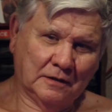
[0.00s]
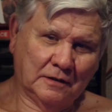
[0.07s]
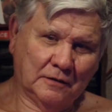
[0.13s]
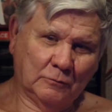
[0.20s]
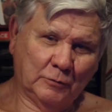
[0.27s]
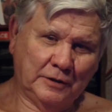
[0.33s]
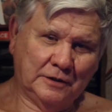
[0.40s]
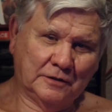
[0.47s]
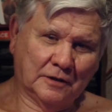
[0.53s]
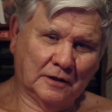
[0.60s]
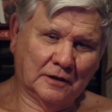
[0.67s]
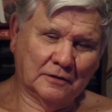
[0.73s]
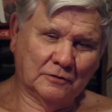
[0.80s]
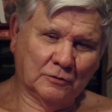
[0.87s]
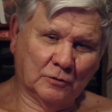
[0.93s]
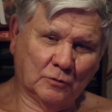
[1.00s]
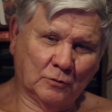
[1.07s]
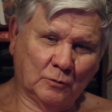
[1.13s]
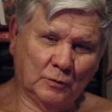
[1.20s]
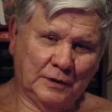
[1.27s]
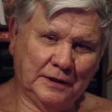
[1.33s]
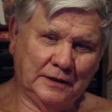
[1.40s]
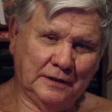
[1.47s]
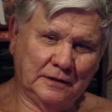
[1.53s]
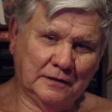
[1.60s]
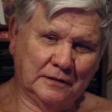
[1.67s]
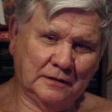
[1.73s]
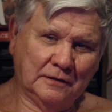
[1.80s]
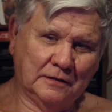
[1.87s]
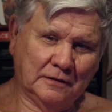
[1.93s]
And we talked the whole way,
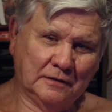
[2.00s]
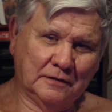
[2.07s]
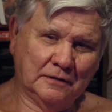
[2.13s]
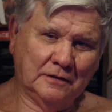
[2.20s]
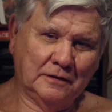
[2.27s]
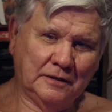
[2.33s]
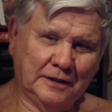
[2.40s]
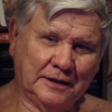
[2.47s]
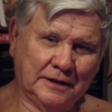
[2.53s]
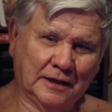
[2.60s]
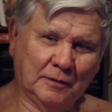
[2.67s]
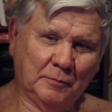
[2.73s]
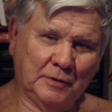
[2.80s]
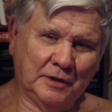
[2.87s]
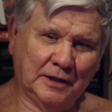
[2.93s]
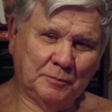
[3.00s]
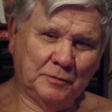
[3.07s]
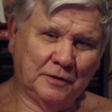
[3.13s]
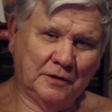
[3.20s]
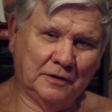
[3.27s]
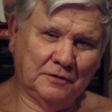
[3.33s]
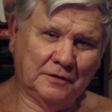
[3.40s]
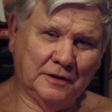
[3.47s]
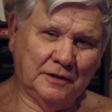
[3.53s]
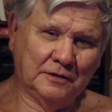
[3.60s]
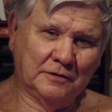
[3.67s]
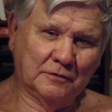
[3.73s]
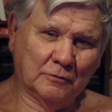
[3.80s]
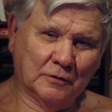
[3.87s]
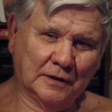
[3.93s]
and he got me up to the
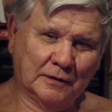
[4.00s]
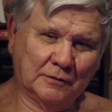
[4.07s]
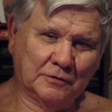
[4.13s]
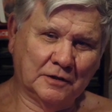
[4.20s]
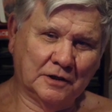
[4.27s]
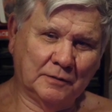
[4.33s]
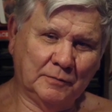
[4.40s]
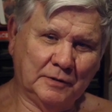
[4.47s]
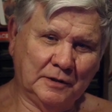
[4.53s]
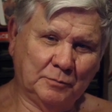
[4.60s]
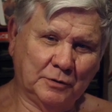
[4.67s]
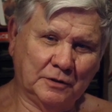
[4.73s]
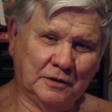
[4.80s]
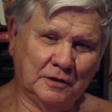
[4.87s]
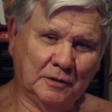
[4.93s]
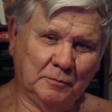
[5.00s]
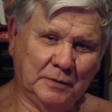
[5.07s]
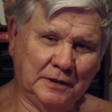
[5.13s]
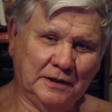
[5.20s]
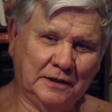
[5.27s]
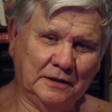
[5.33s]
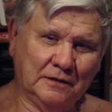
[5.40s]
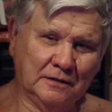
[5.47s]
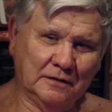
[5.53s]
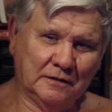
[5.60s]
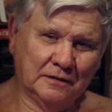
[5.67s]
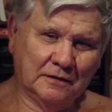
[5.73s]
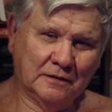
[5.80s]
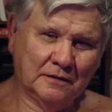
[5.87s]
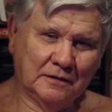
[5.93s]
station where I was going to be put in a bed,
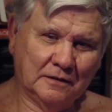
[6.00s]
and